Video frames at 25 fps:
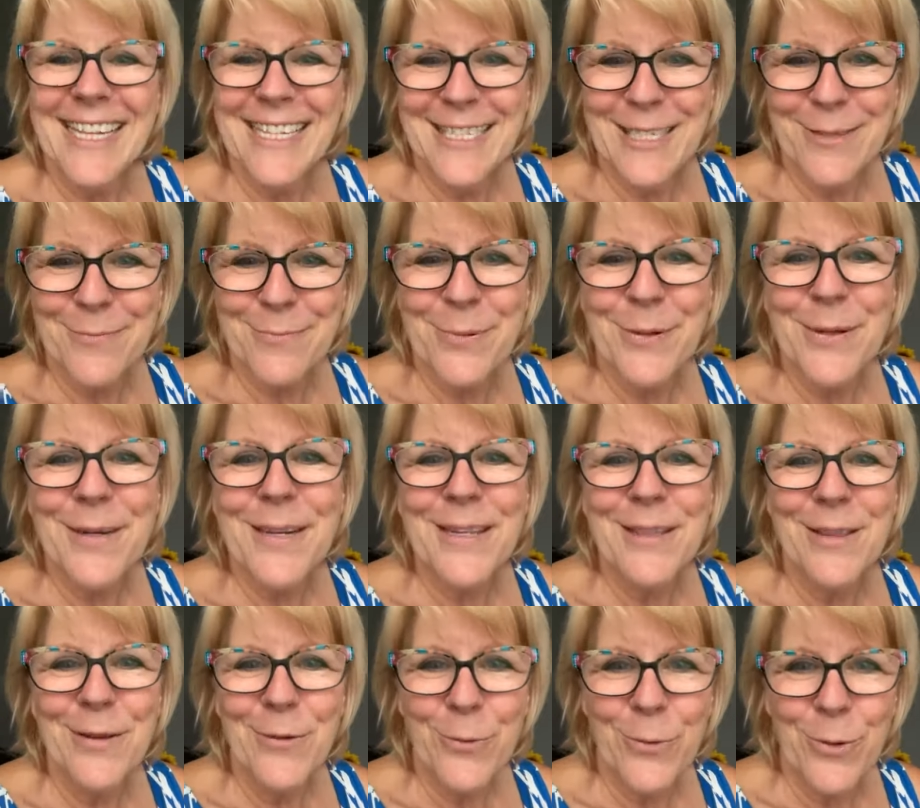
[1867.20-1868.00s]
let's put
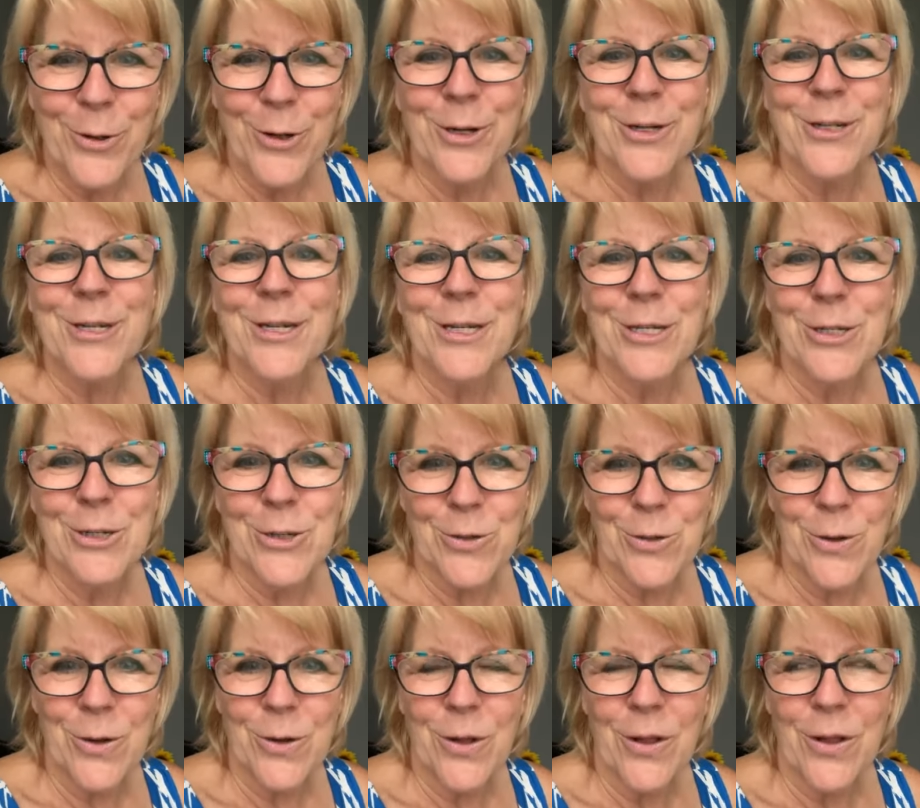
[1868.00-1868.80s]
in the word
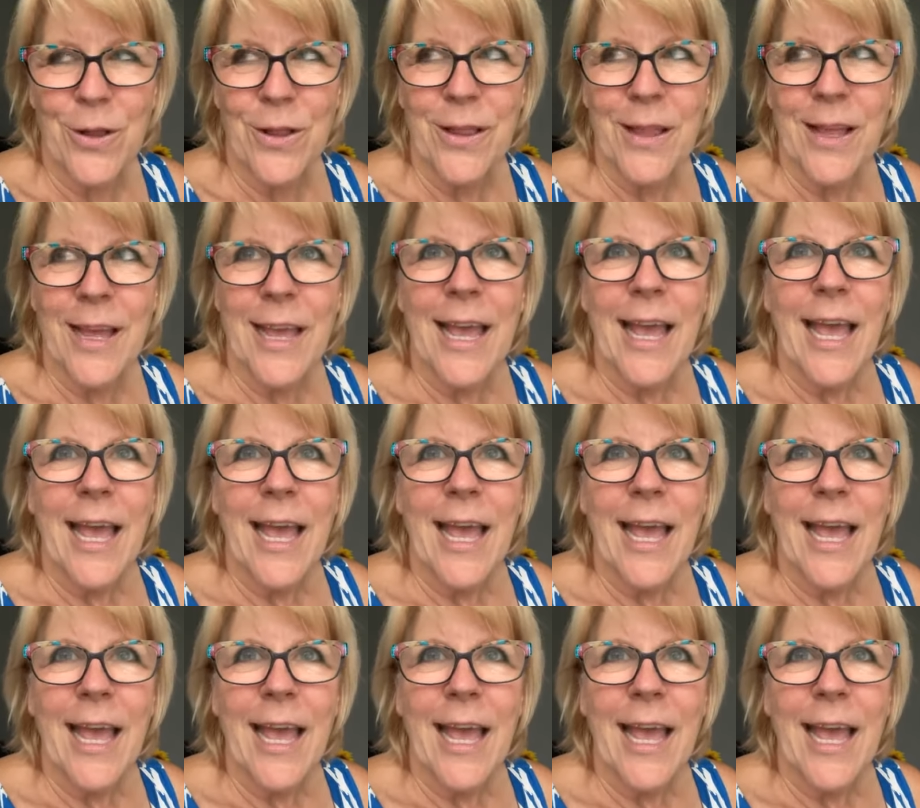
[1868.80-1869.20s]
control.